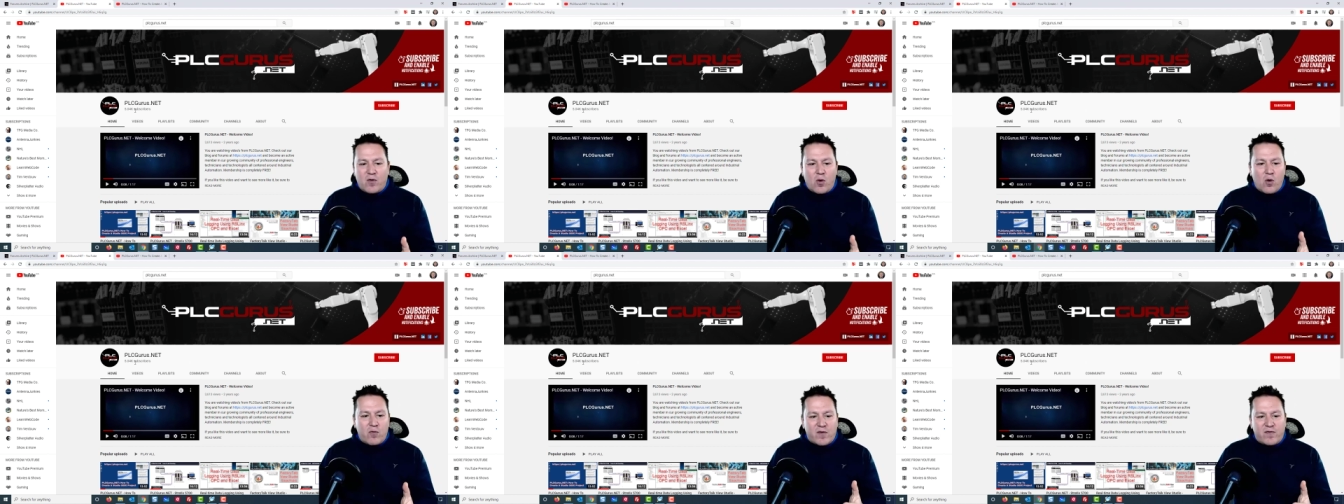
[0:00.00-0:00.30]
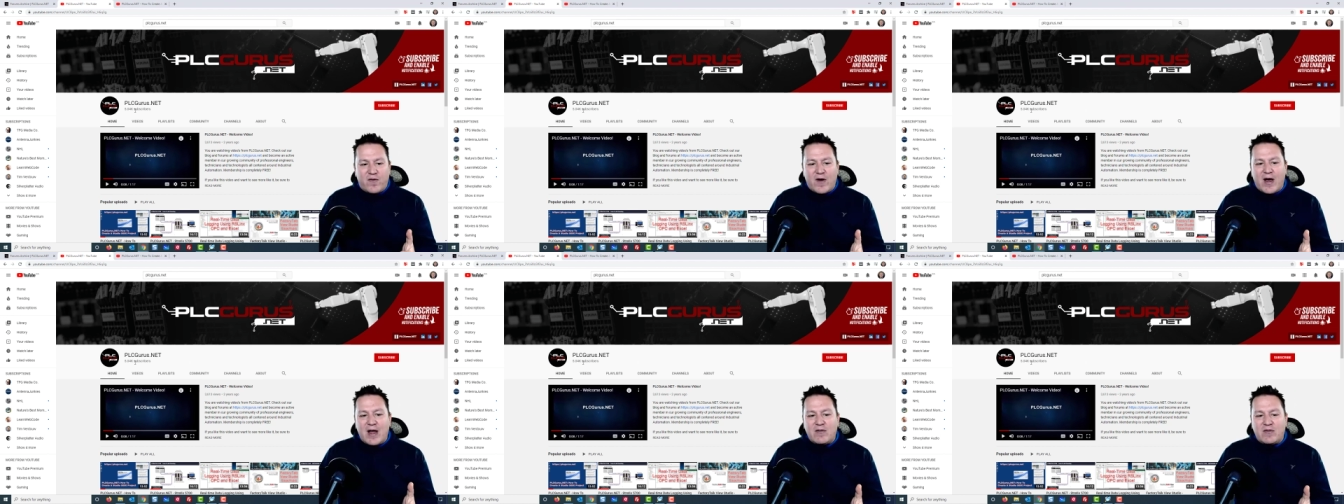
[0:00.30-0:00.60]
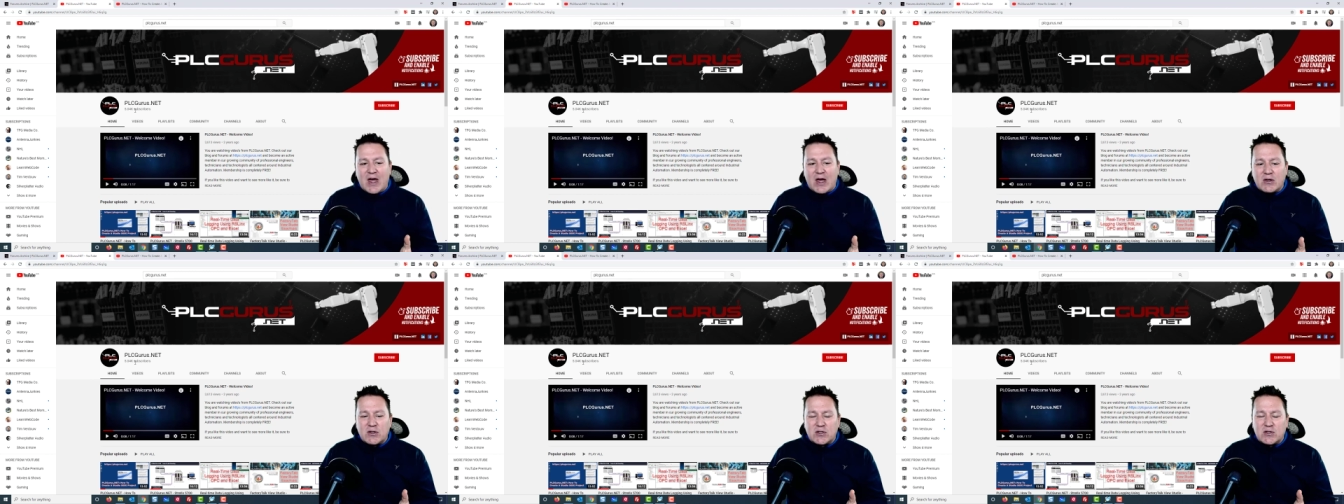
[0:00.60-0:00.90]
over five
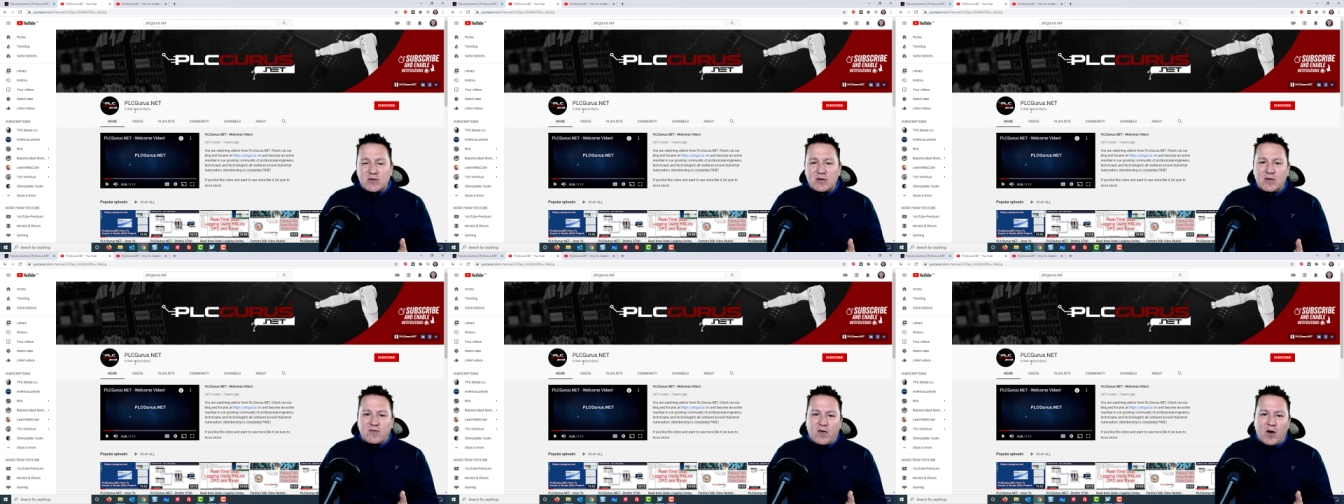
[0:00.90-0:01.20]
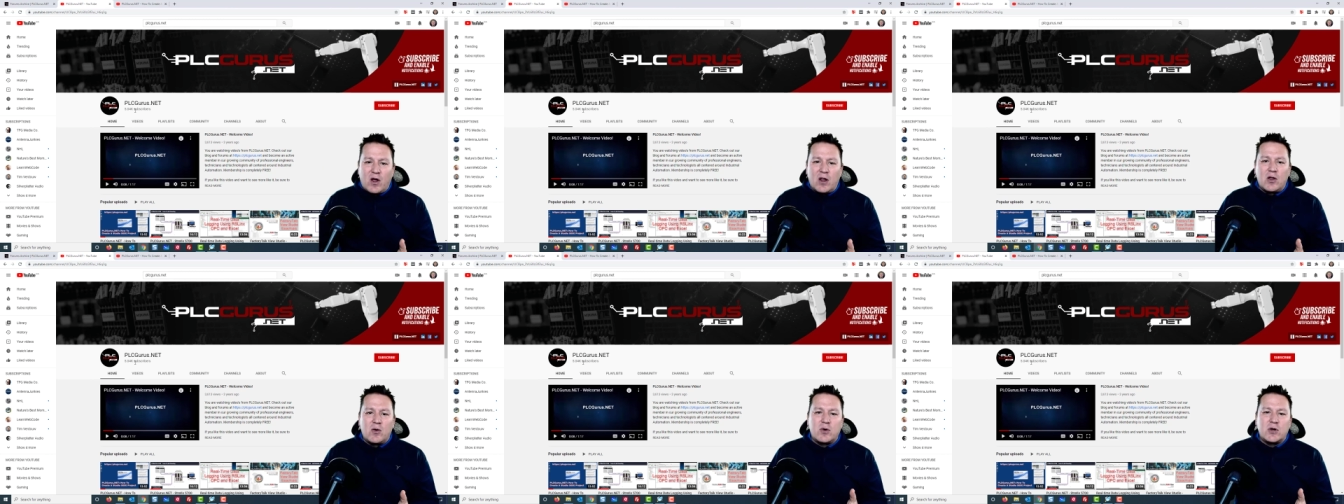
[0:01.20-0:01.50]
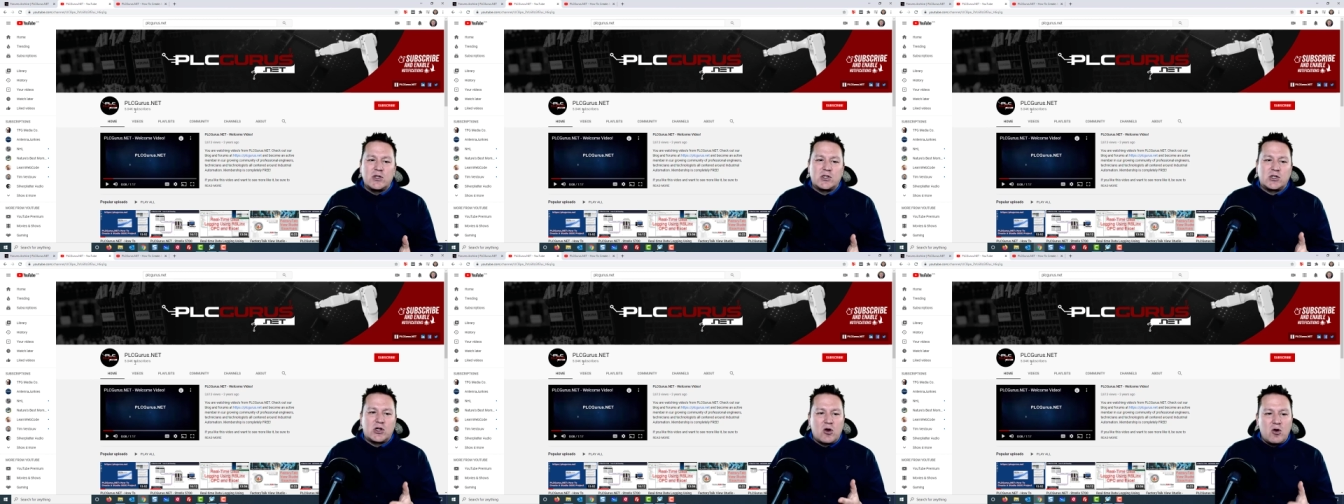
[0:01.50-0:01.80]
thousand
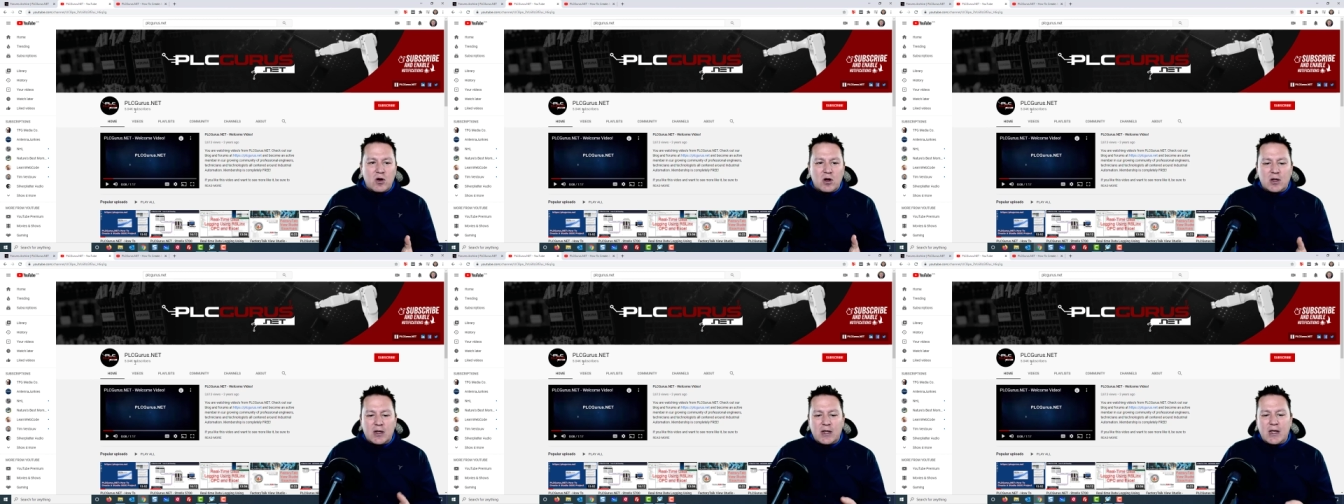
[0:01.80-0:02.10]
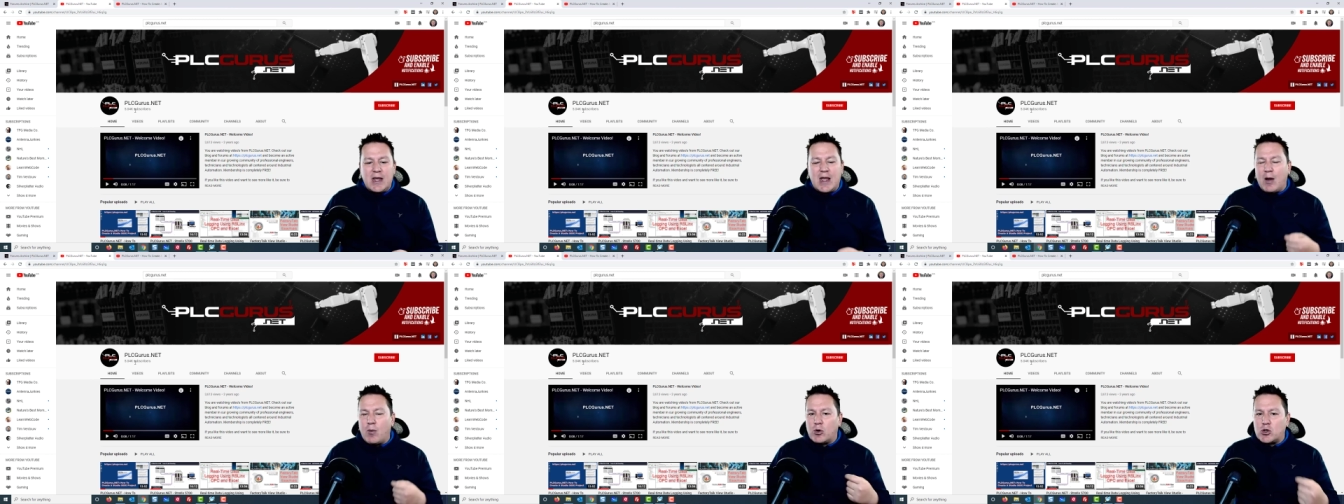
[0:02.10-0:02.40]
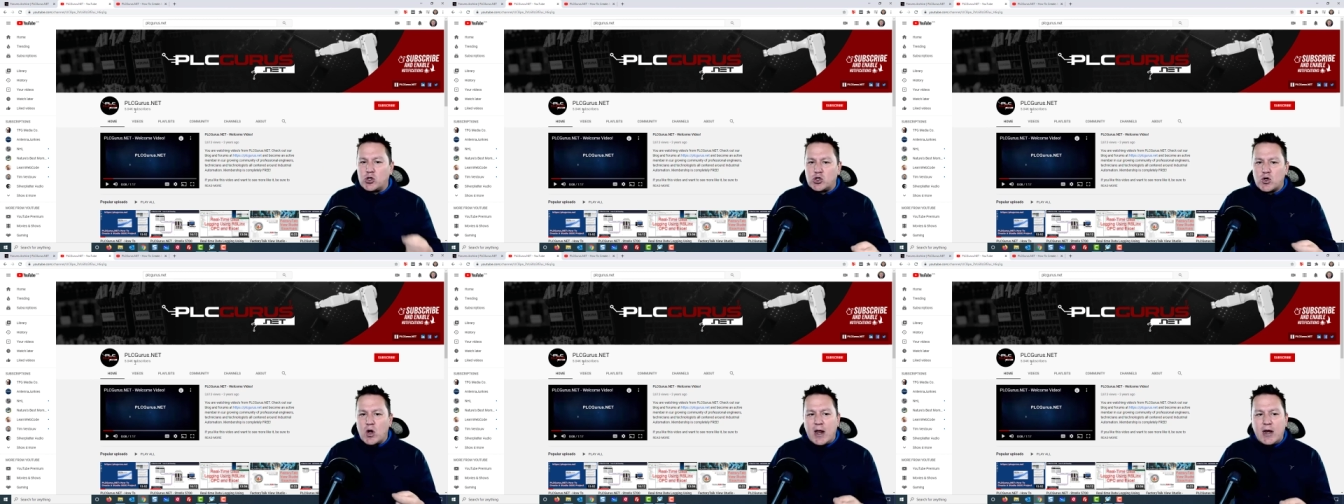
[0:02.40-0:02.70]
followers currently, and we're
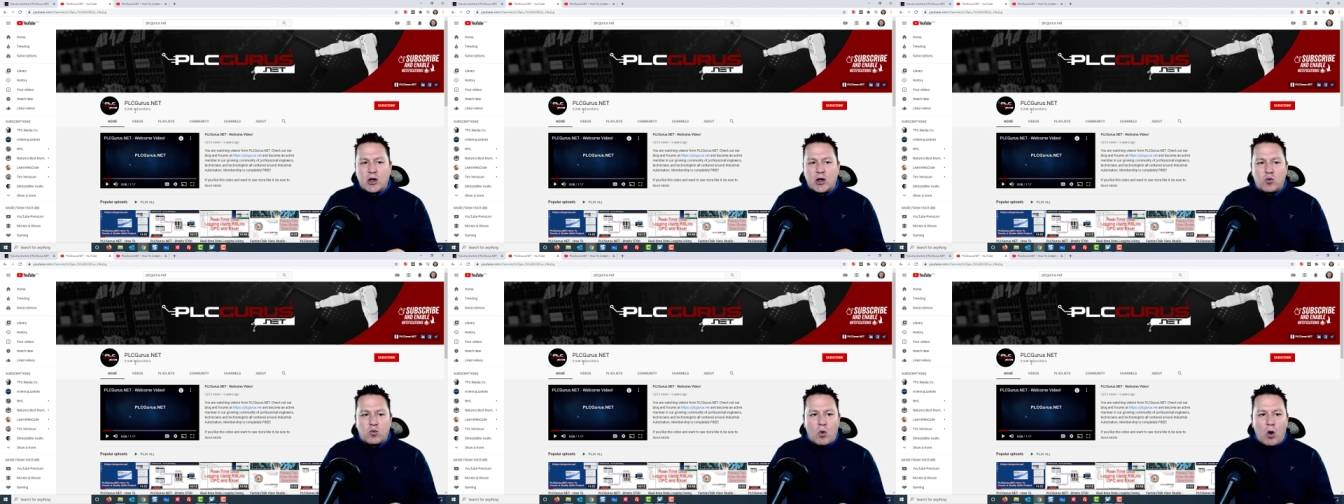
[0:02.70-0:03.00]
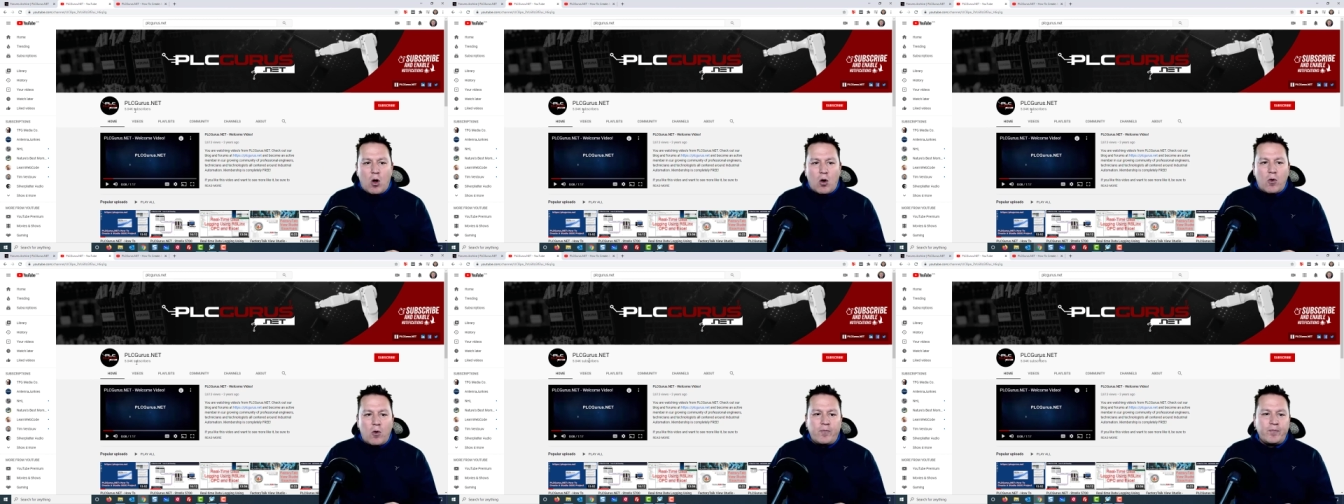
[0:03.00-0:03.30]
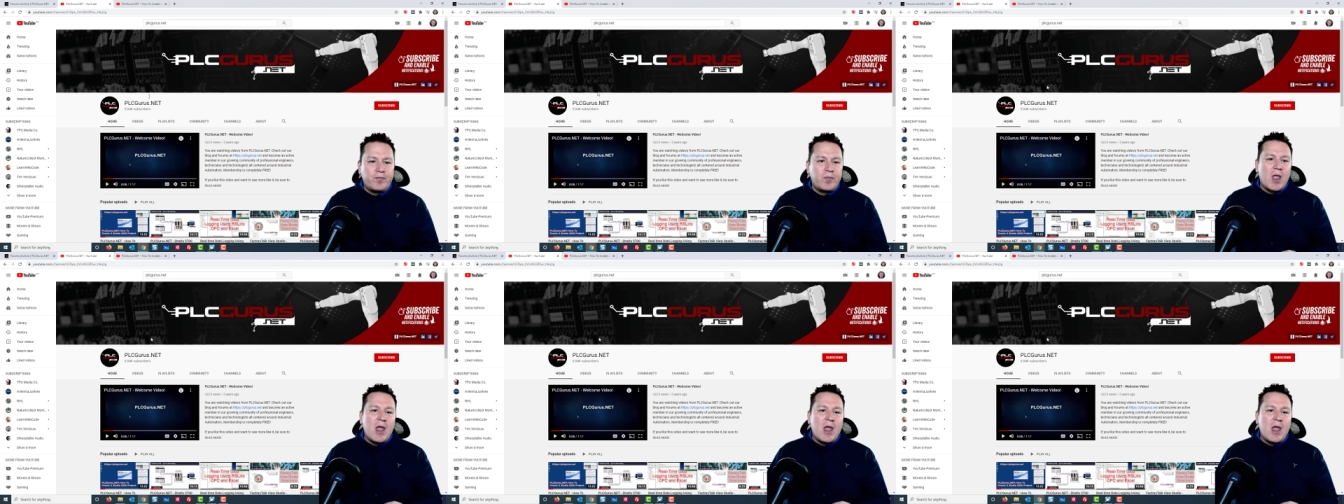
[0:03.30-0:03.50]
trying to grow.